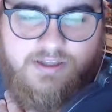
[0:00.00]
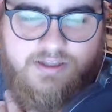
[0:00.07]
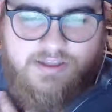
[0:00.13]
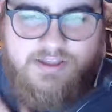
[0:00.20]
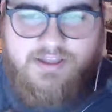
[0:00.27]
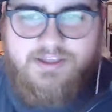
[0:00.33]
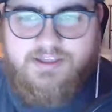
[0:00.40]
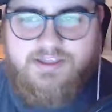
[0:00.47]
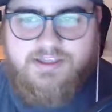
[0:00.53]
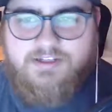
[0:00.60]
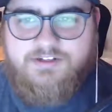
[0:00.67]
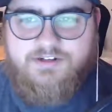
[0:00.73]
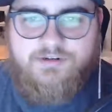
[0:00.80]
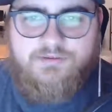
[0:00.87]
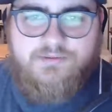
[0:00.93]
Like
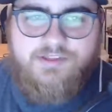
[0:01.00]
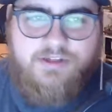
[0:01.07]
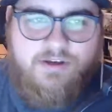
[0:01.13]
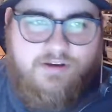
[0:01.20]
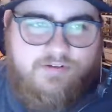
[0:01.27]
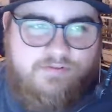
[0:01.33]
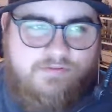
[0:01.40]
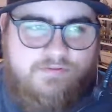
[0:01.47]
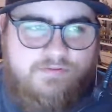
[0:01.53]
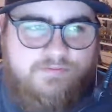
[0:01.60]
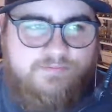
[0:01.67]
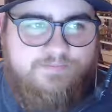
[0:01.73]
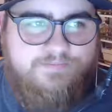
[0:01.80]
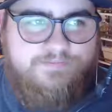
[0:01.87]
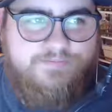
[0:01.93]
in terms of
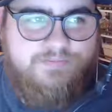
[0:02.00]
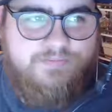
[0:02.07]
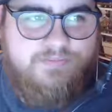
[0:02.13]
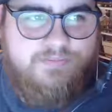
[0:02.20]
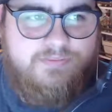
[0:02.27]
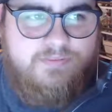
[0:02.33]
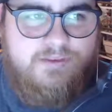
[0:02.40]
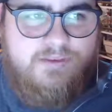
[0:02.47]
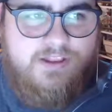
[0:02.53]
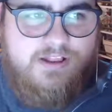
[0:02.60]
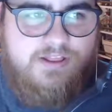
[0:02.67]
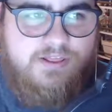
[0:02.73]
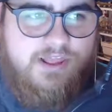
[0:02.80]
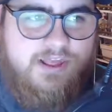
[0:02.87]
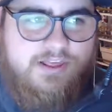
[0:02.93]

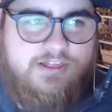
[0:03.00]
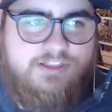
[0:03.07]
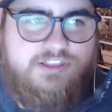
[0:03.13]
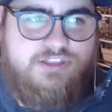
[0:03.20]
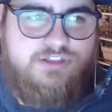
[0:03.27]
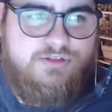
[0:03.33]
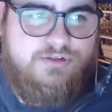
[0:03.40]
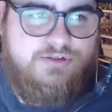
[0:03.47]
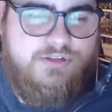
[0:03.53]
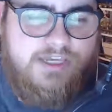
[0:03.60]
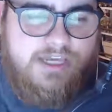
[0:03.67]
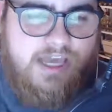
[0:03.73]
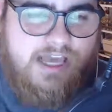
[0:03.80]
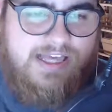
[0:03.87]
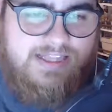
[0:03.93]

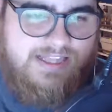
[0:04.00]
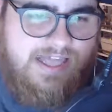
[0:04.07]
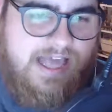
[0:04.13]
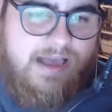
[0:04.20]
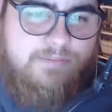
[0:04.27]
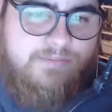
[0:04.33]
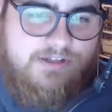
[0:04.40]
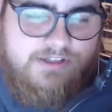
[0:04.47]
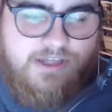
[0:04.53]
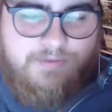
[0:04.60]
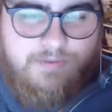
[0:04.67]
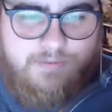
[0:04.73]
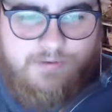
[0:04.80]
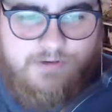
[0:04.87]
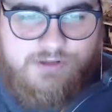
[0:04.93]
I'm the type
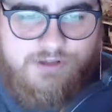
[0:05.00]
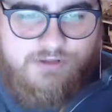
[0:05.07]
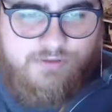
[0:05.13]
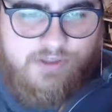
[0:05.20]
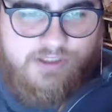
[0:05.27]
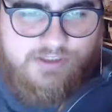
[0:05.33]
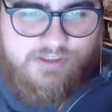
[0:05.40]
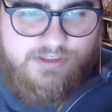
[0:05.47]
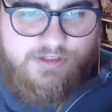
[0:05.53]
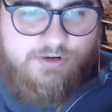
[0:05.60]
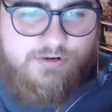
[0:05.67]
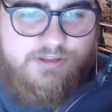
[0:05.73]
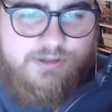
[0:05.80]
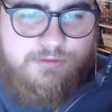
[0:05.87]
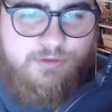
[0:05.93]
of person who wants
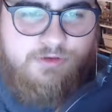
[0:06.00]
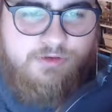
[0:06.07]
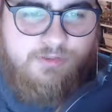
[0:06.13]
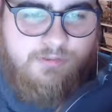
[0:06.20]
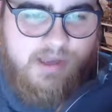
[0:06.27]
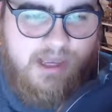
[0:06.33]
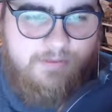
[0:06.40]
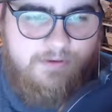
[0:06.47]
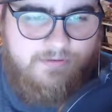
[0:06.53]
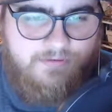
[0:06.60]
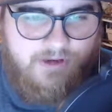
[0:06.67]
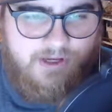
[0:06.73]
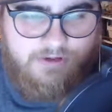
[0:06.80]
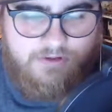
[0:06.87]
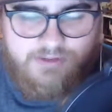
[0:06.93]
to, explore the map and
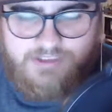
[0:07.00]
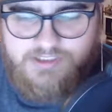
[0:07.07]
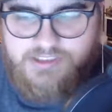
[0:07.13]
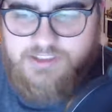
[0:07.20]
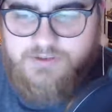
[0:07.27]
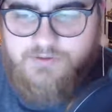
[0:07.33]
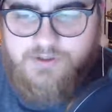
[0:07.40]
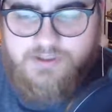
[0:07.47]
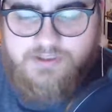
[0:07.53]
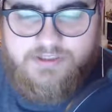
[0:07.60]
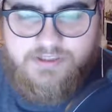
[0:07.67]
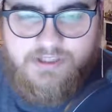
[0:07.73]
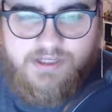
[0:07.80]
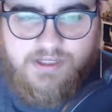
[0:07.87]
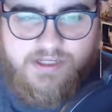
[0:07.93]
find all the
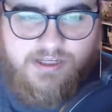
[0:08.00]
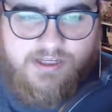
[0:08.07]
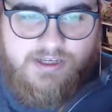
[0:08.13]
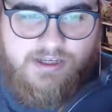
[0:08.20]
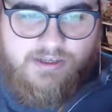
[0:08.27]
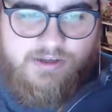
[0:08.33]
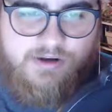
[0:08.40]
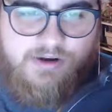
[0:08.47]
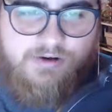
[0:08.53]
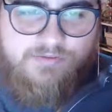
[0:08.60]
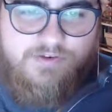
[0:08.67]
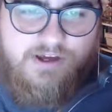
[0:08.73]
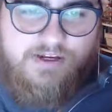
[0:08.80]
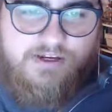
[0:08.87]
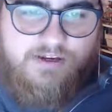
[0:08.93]
secrets,
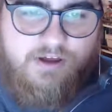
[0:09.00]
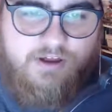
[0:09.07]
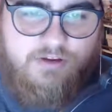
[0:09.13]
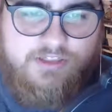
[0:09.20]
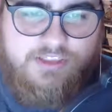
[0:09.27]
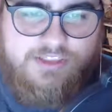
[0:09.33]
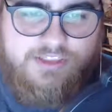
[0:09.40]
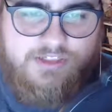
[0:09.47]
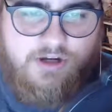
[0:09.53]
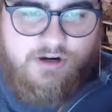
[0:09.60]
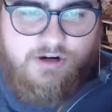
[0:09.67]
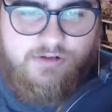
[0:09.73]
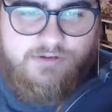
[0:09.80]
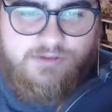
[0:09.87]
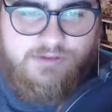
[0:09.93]
find all the
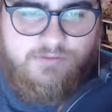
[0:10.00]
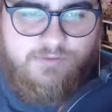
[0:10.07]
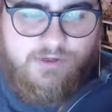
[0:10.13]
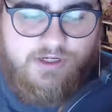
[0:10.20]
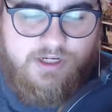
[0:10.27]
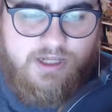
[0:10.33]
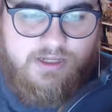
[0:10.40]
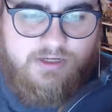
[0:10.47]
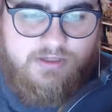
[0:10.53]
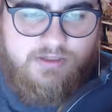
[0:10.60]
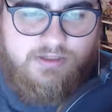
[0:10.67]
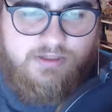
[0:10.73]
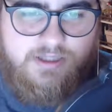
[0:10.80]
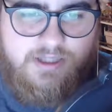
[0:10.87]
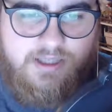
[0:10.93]
stars and whatnot
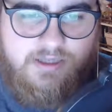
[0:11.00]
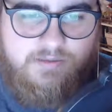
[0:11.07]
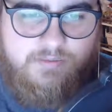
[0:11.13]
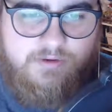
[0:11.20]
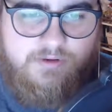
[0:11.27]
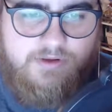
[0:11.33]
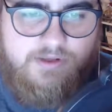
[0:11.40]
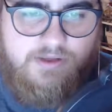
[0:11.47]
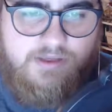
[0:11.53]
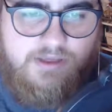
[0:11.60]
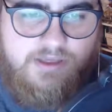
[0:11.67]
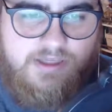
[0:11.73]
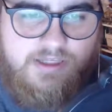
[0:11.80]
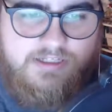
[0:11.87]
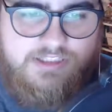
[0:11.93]
in the game. Mm-hmm.
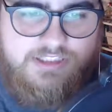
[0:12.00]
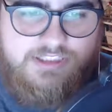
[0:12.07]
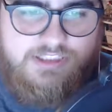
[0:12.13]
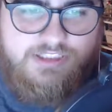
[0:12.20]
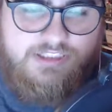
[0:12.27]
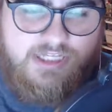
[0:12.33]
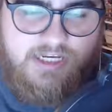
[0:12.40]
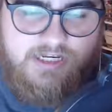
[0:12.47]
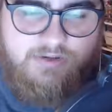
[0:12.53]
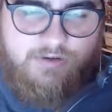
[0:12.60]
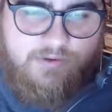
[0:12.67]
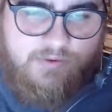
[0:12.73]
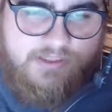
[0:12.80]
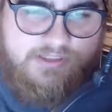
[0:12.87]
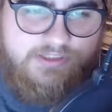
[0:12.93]
And she just kind
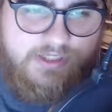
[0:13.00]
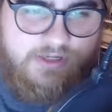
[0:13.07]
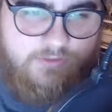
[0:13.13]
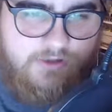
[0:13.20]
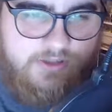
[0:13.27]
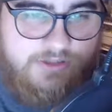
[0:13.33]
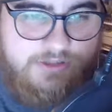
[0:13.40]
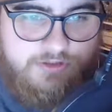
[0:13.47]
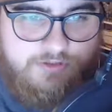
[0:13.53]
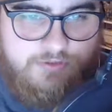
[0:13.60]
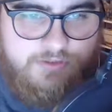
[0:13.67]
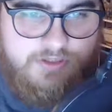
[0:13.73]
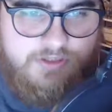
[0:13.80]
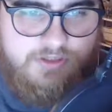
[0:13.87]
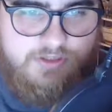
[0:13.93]
of wants to rush
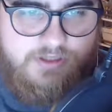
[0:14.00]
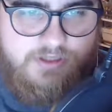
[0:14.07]
through it.